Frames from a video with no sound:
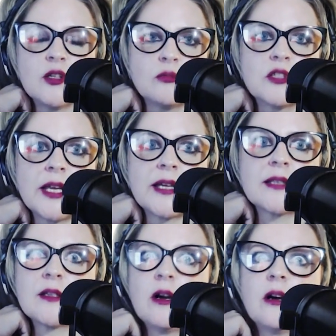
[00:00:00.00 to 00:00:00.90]
and don't take
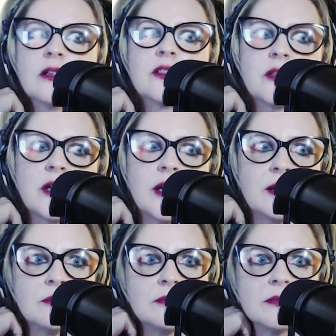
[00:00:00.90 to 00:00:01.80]
it to heart.
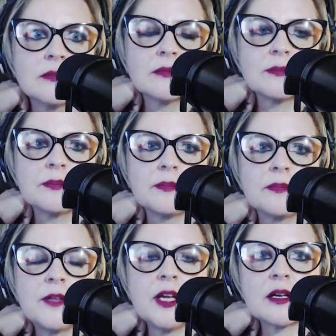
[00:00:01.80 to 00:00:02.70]

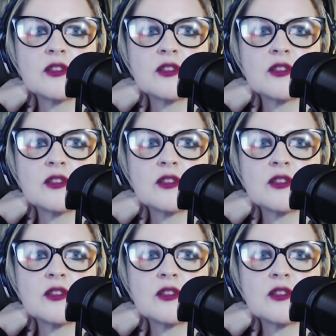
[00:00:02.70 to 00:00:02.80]
Yeah,